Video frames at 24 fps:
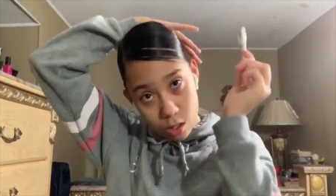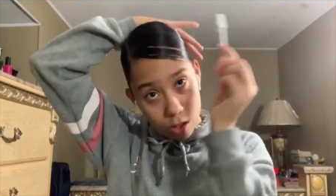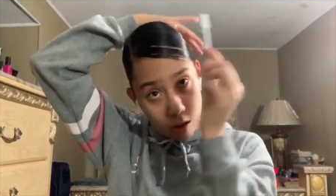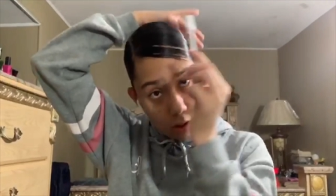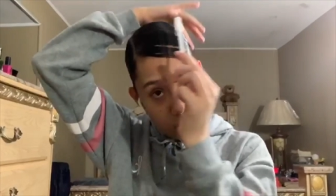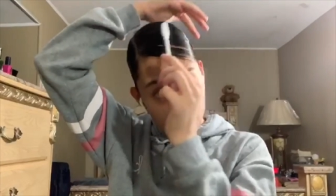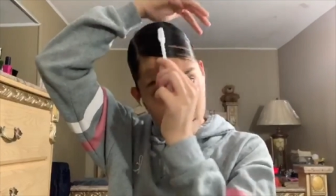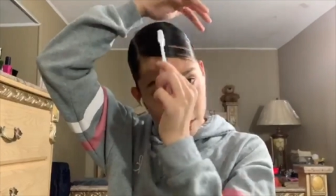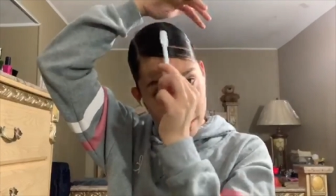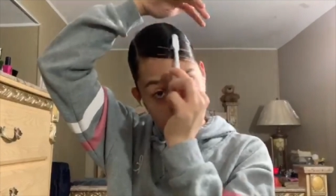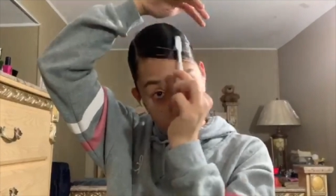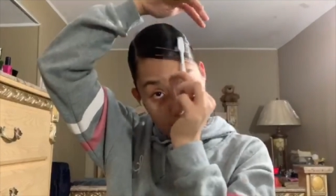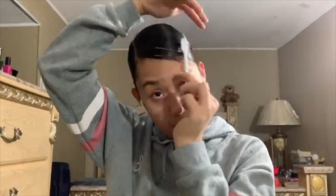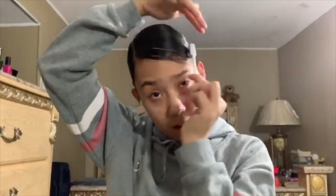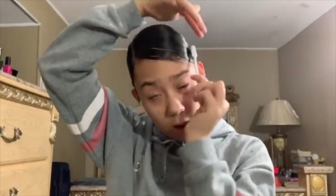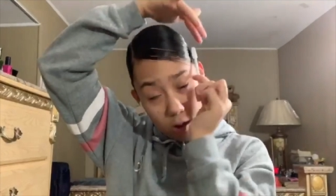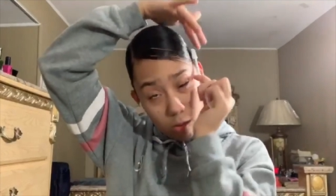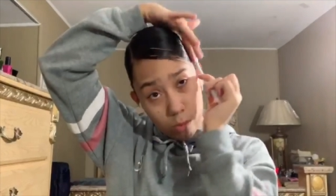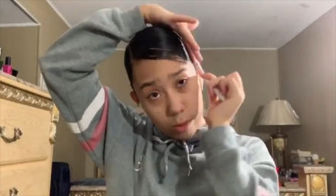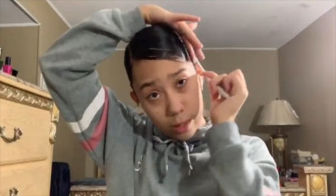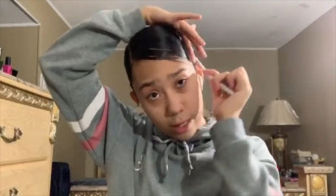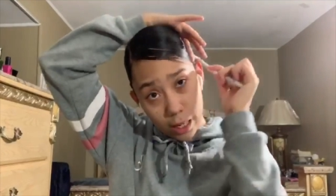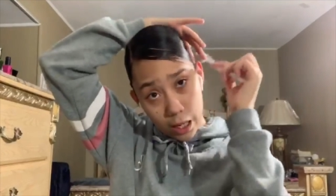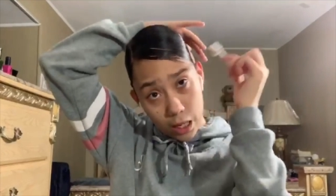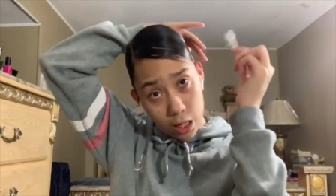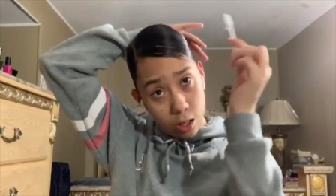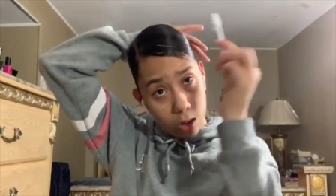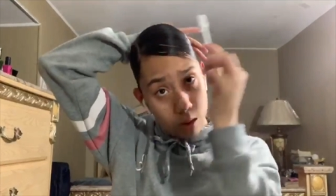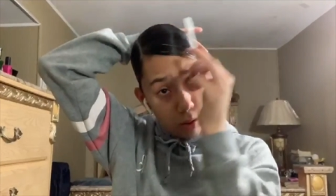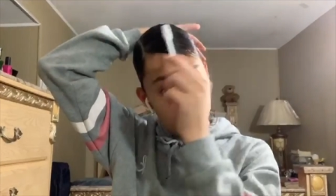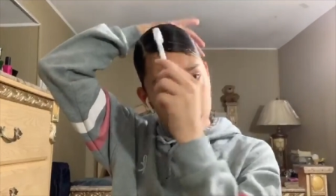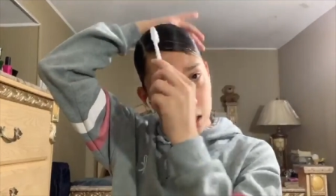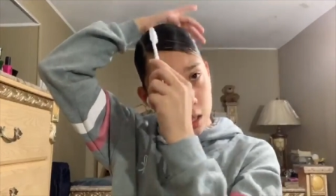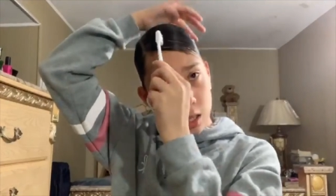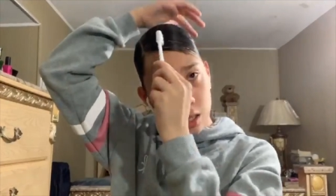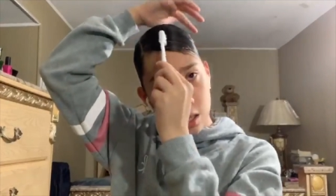So now when
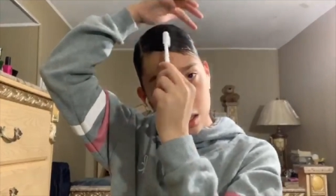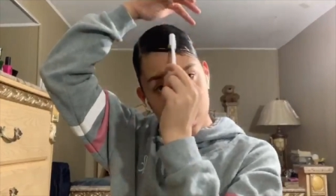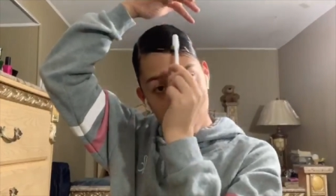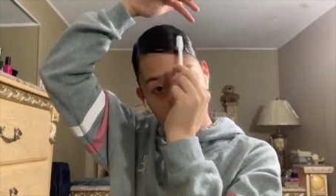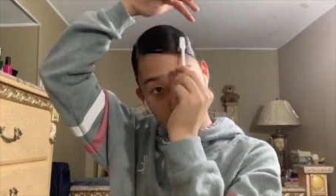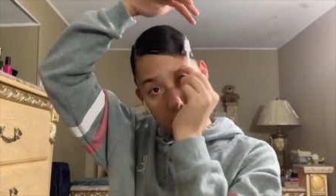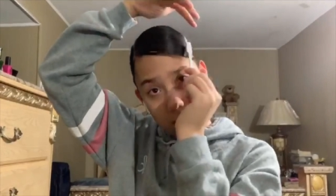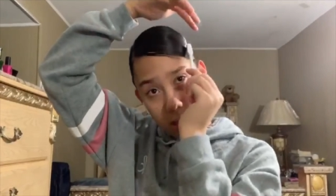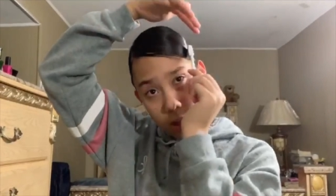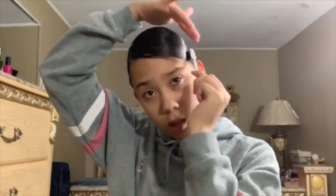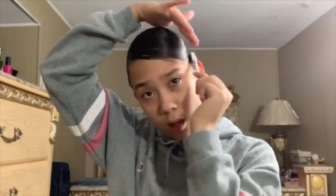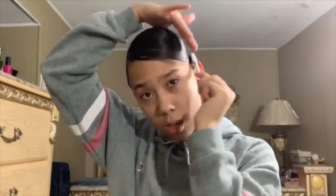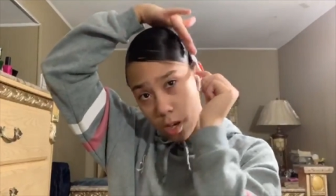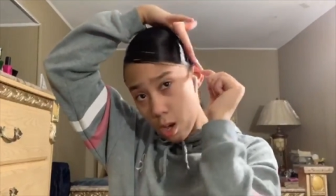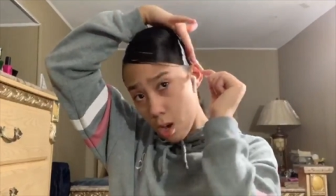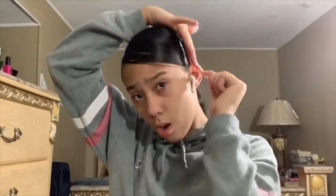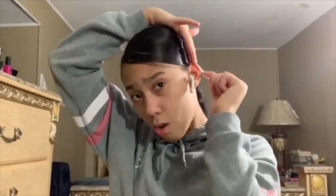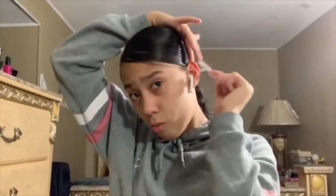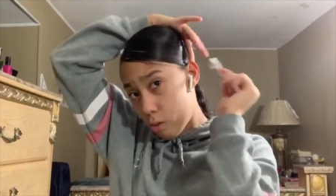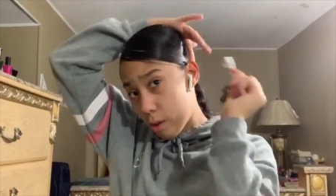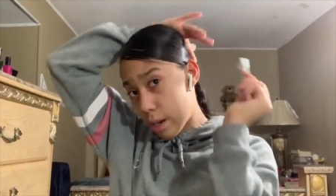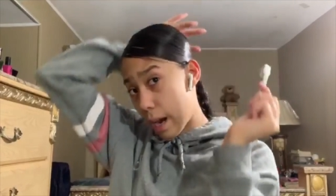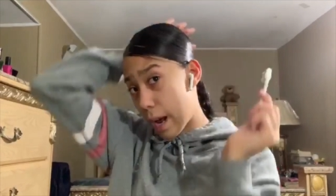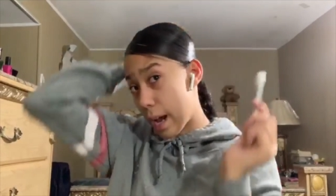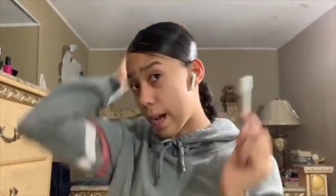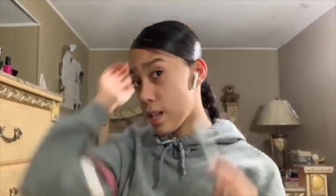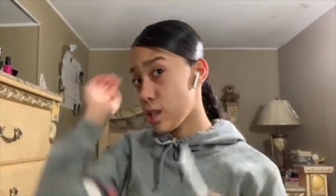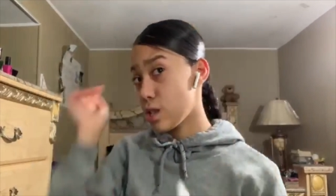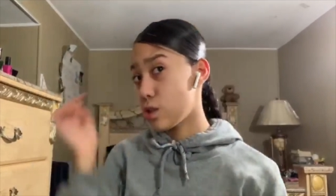I